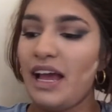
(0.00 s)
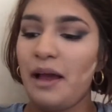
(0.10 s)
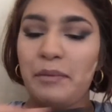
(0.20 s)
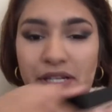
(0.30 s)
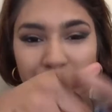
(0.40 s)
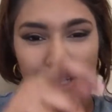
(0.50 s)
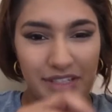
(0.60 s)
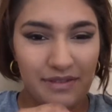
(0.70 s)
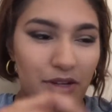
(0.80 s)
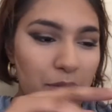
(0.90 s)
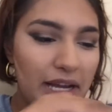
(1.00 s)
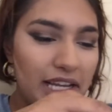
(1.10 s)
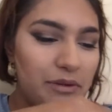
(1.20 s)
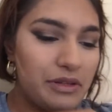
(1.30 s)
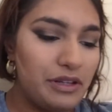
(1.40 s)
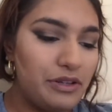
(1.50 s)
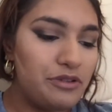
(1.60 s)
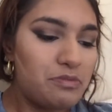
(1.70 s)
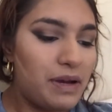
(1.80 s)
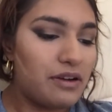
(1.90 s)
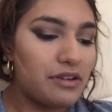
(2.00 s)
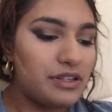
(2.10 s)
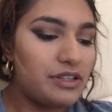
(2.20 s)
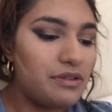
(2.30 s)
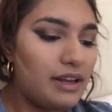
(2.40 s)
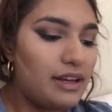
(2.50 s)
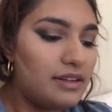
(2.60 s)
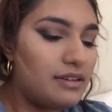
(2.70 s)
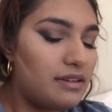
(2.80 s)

I'm actually going to go back in with a loose powder and do that.